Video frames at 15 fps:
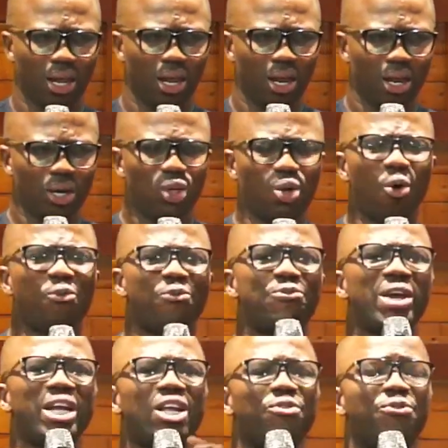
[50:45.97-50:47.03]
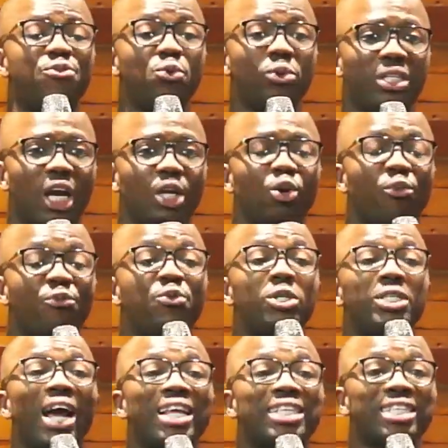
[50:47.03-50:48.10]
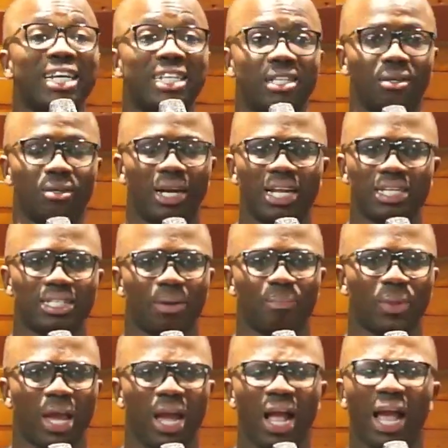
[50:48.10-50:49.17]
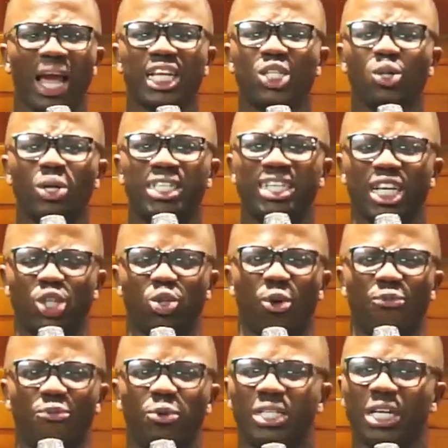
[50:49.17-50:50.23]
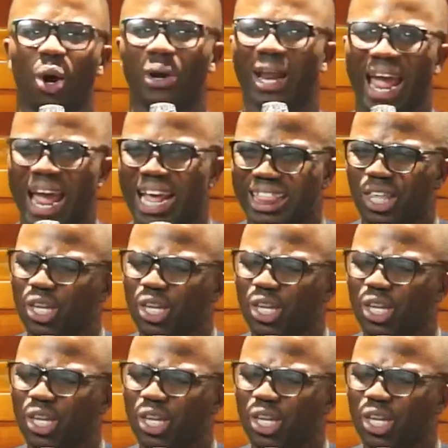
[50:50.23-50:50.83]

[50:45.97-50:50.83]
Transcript: Don't fear the future. Your future is settled. Listen, it's not just your future on earth, your